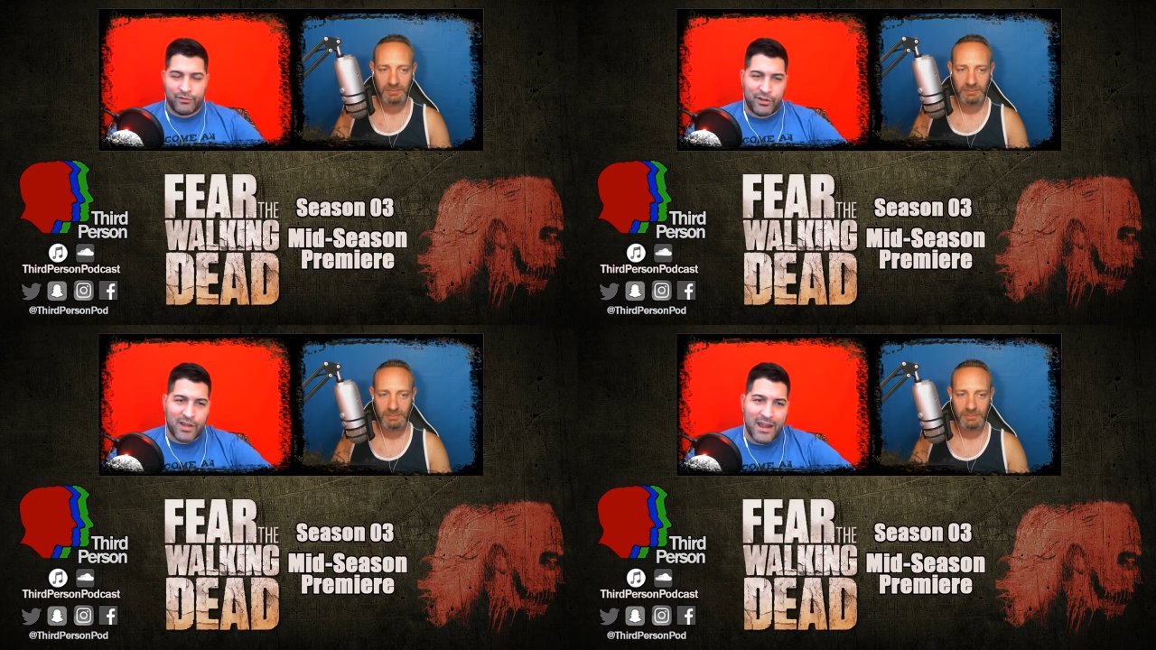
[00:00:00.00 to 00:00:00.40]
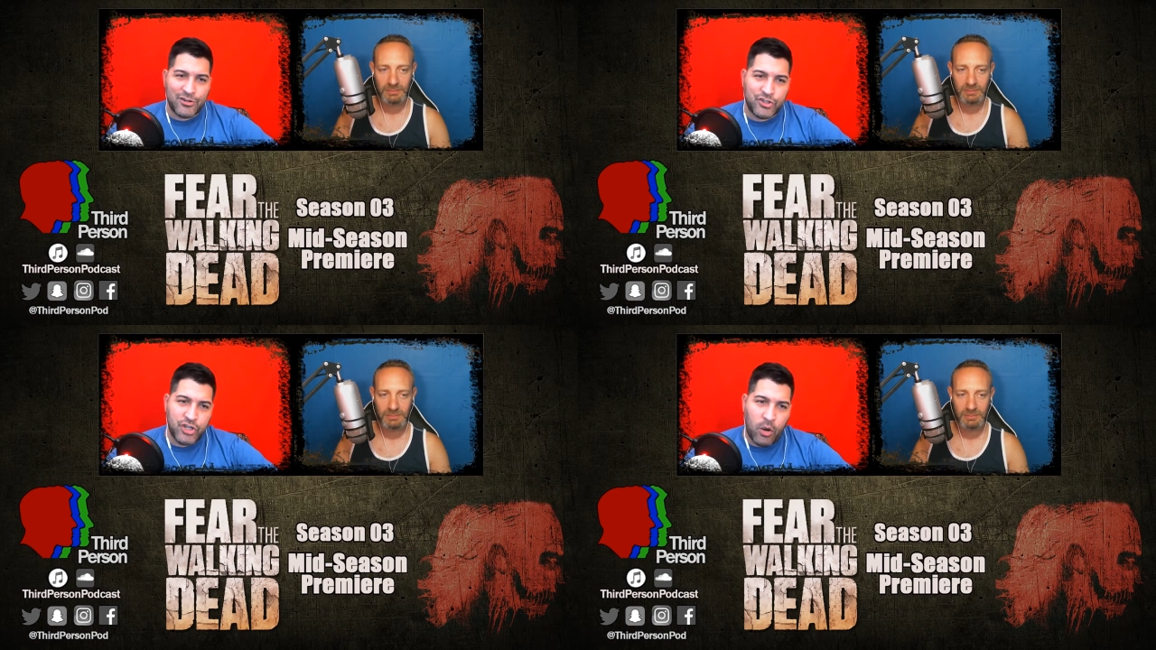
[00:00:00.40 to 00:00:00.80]
Speaker 1: They kind of
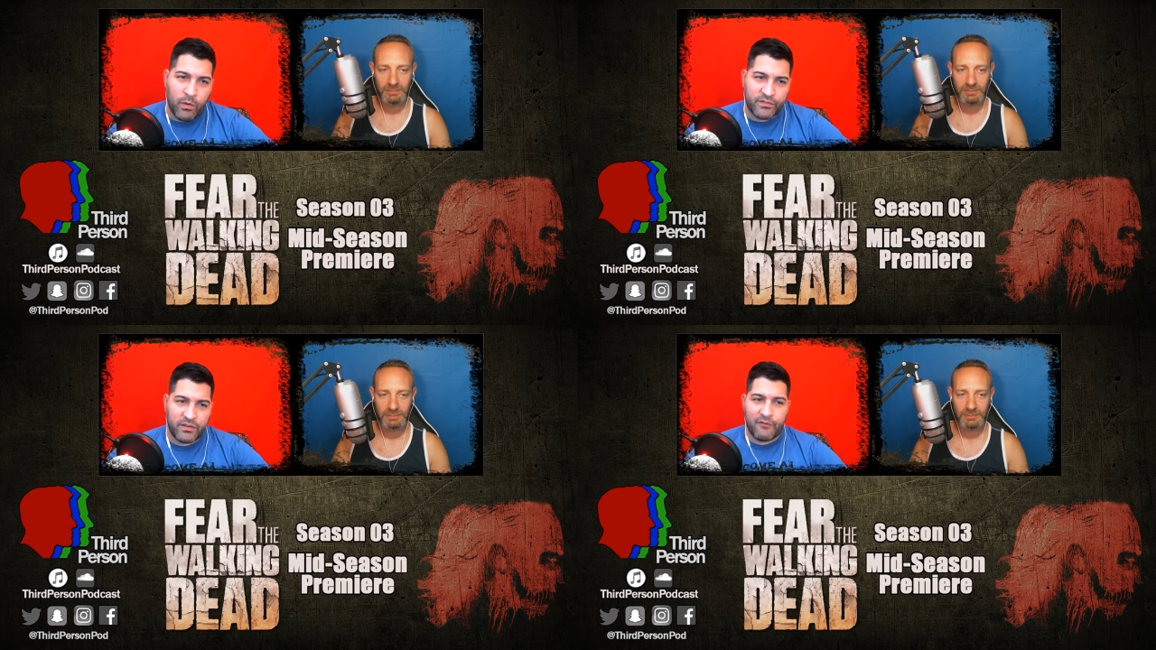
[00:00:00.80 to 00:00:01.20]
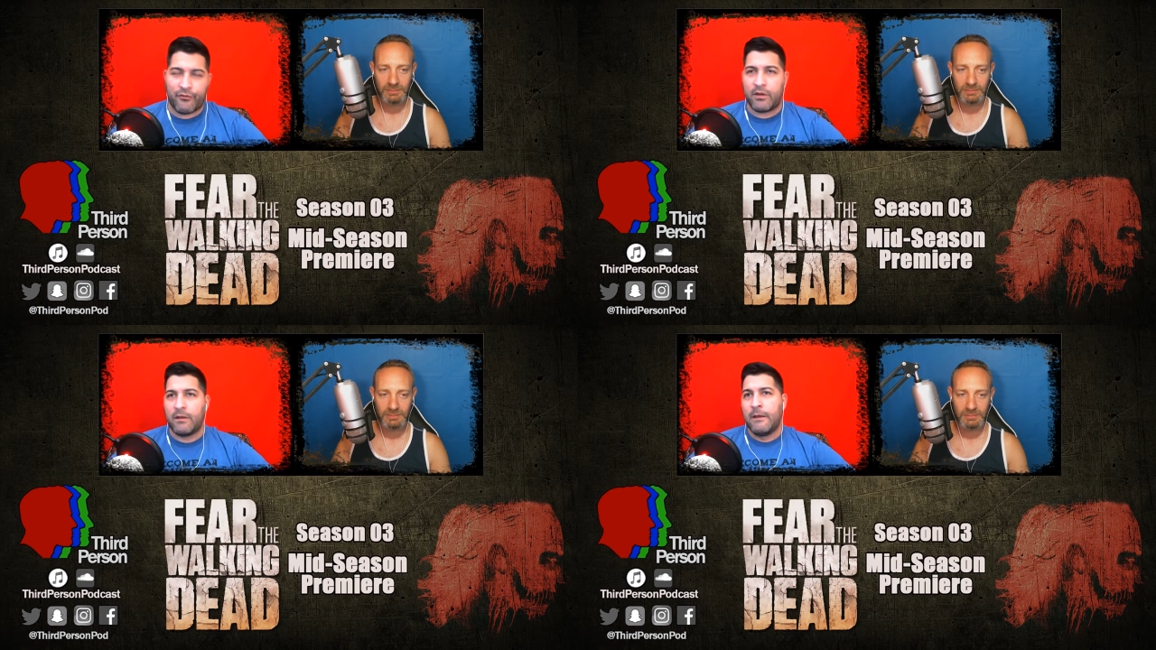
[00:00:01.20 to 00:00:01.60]
show us
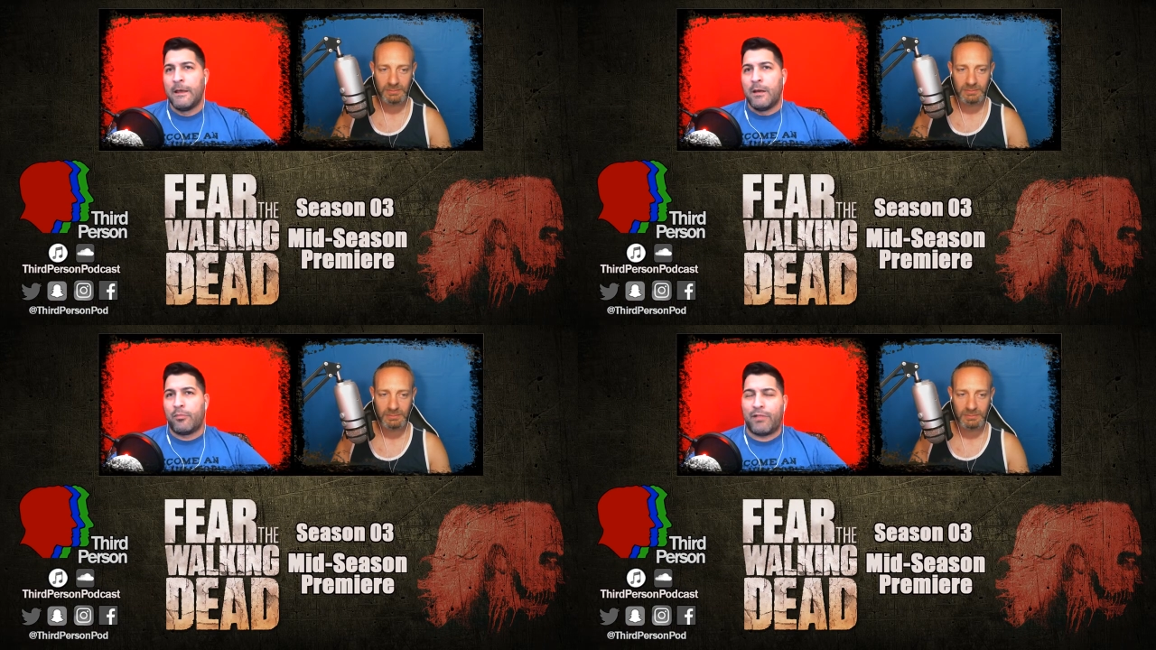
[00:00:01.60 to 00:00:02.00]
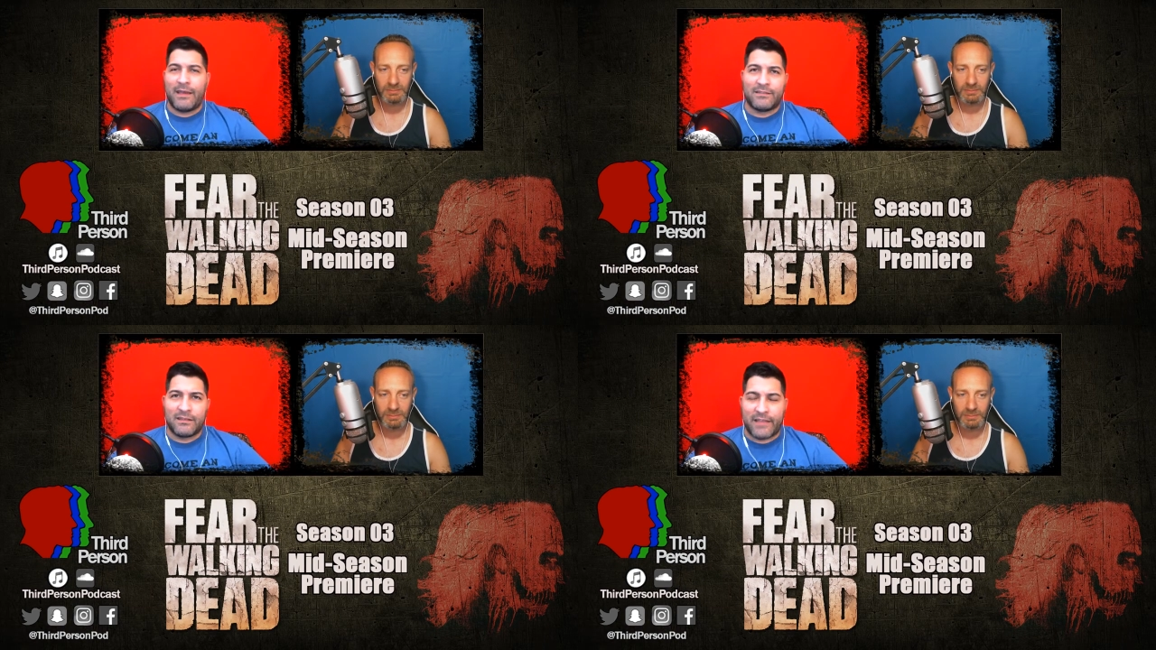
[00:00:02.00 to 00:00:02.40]
different
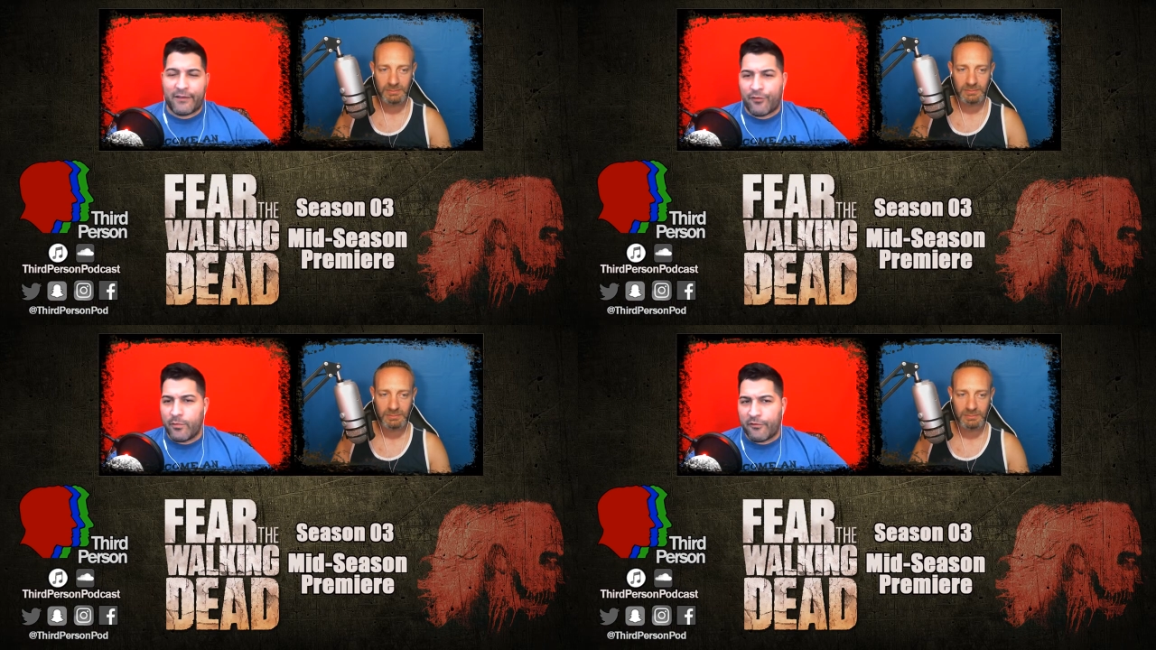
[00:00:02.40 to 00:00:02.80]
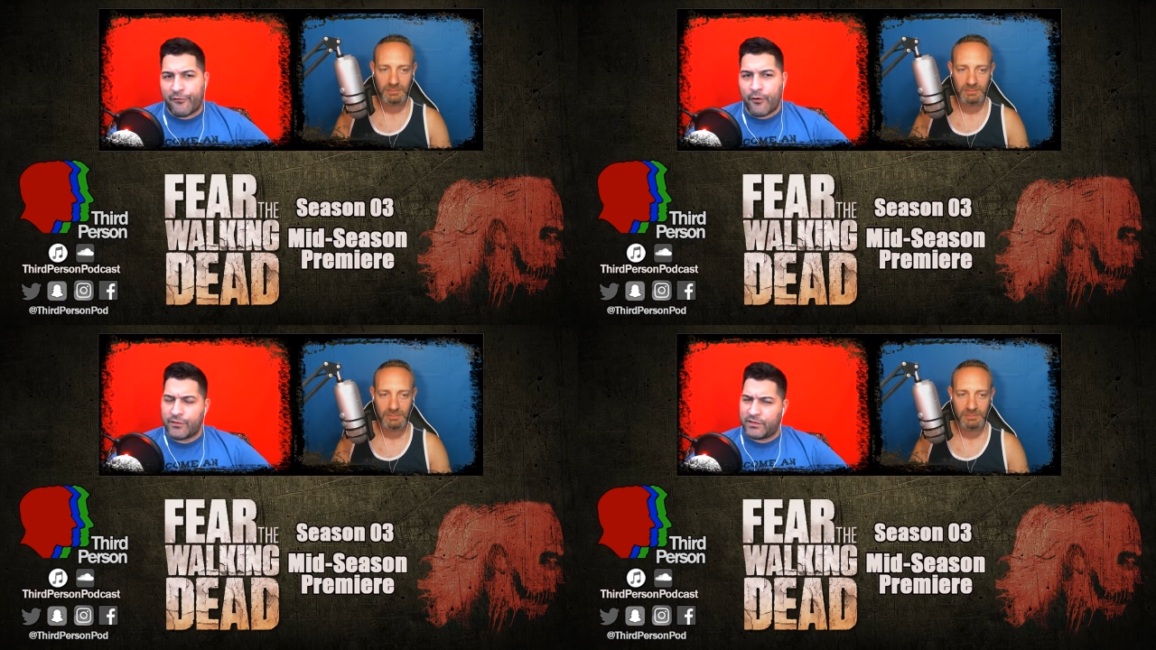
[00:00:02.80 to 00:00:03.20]
places, like from the
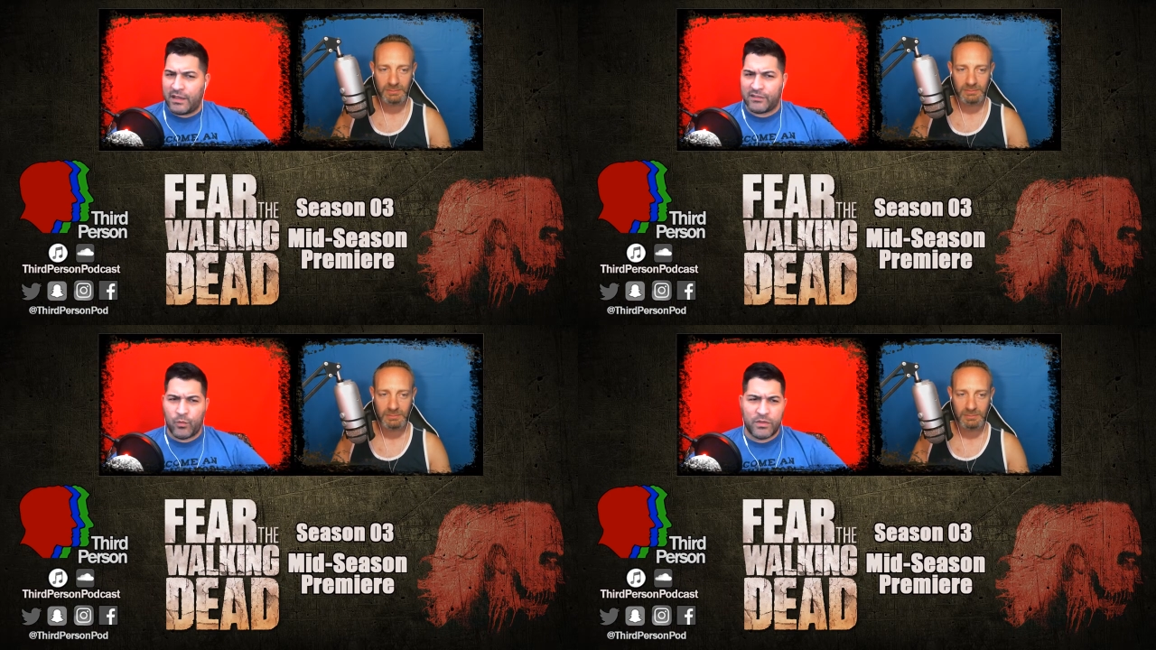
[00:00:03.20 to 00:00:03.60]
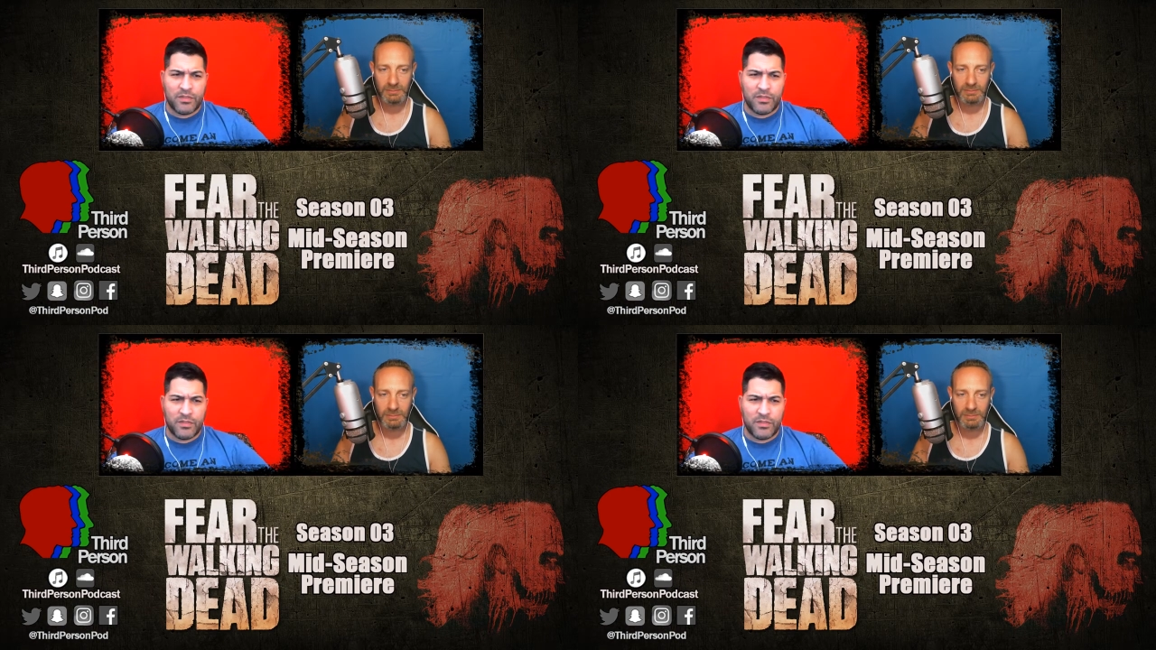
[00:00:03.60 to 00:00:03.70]
first season with the